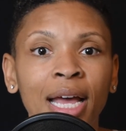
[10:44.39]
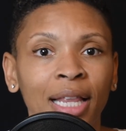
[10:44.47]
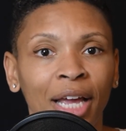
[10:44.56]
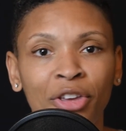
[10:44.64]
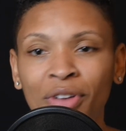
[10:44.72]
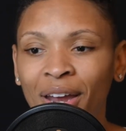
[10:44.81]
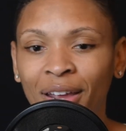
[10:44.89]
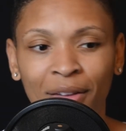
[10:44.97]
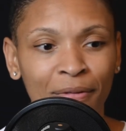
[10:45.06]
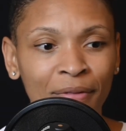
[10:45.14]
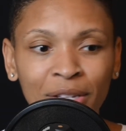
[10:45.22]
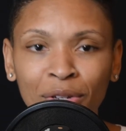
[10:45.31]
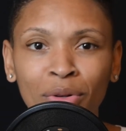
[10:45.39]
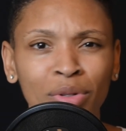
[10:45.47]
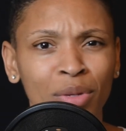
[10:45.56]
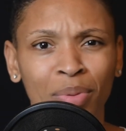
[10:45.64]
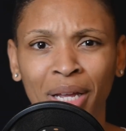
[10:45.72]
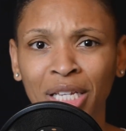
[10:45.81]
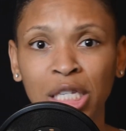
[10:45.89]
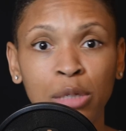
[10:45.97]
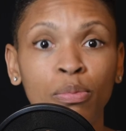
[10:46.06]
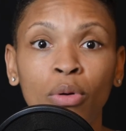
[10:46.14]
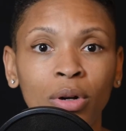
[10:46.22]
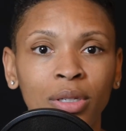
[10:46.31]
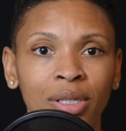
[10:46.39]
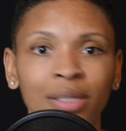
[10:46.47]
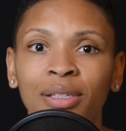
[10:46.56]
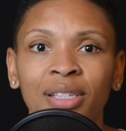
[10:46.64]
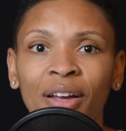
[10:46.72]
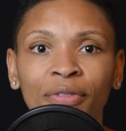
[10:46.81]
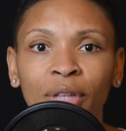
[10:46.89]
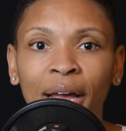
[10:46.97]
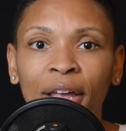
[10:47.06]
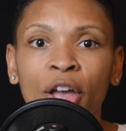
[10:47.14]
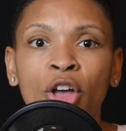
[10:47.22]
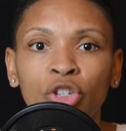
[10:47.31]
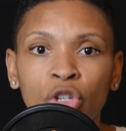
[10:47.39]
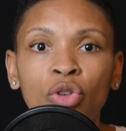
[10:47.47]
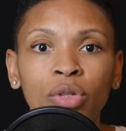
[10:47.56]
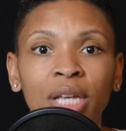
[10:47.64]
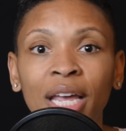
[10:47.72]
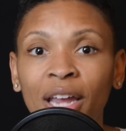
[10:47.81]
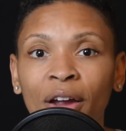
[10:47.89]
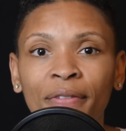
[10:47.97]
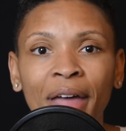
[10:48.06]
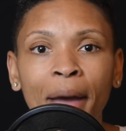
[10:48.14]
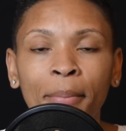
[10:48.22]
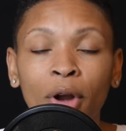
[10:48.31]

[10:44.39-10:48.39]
like you got to get physicals to play sports and stuff. Like, so you'll take care of that.